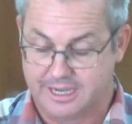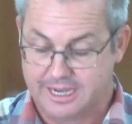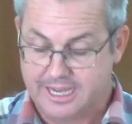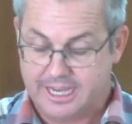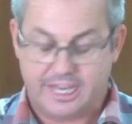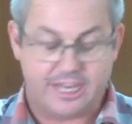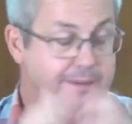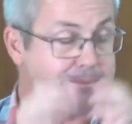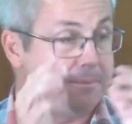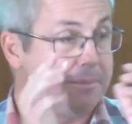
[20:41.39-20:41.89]

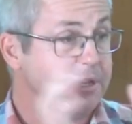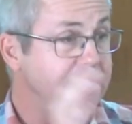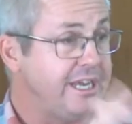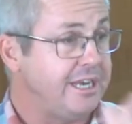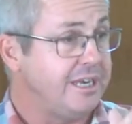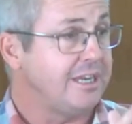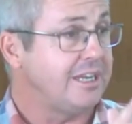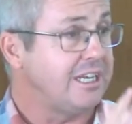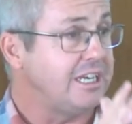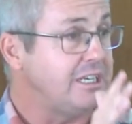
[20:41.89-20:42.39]
He
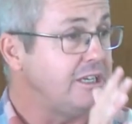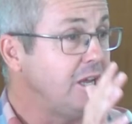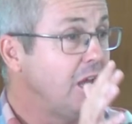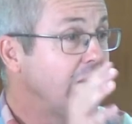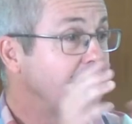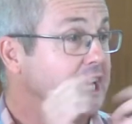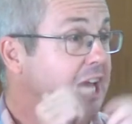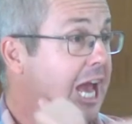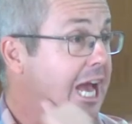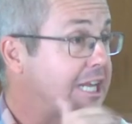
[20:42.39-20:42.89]
immediately
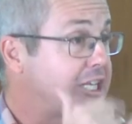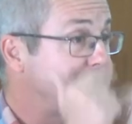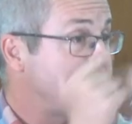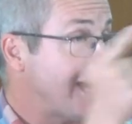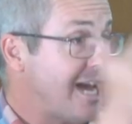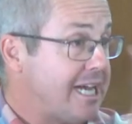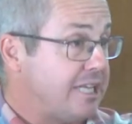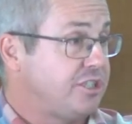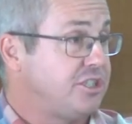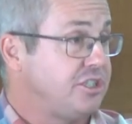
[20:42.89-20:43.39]

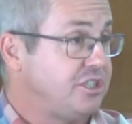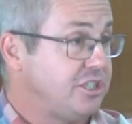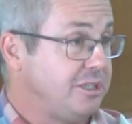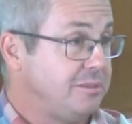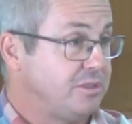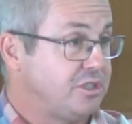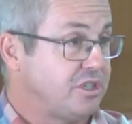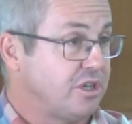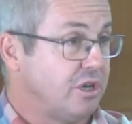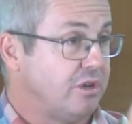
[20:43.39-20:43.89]
attaches
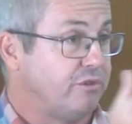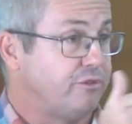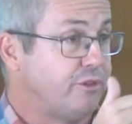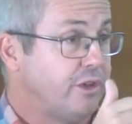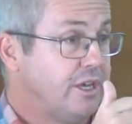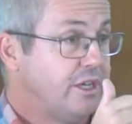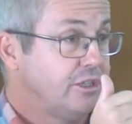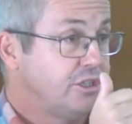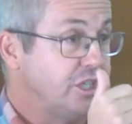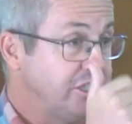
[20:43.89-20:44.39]
himself
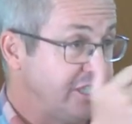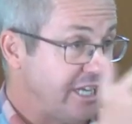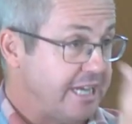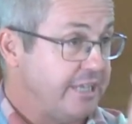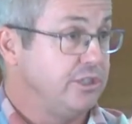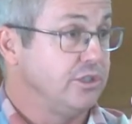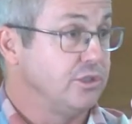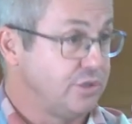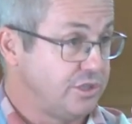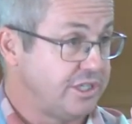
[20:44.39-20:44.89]
to
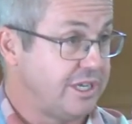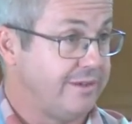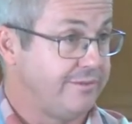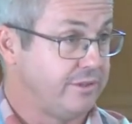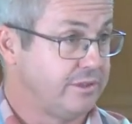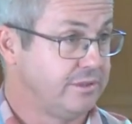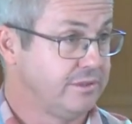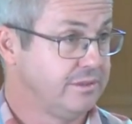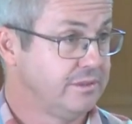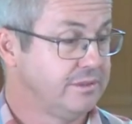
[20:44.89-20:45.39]
Daniel
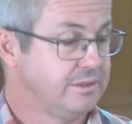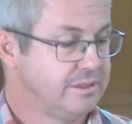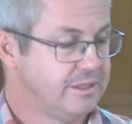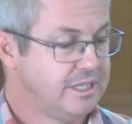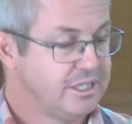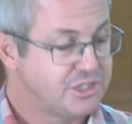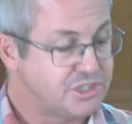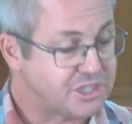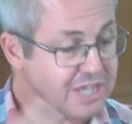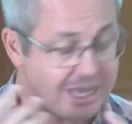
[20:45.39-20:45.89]
7.
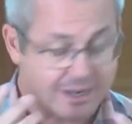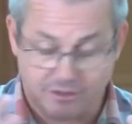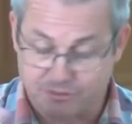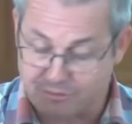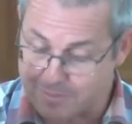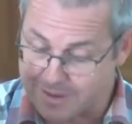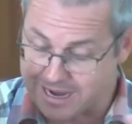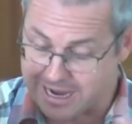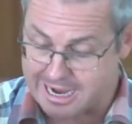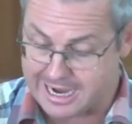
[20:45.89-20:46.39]
Son of
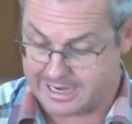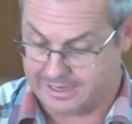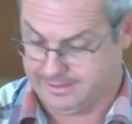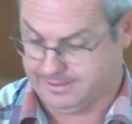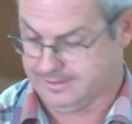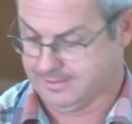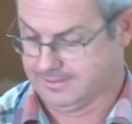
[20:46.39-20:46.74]
man.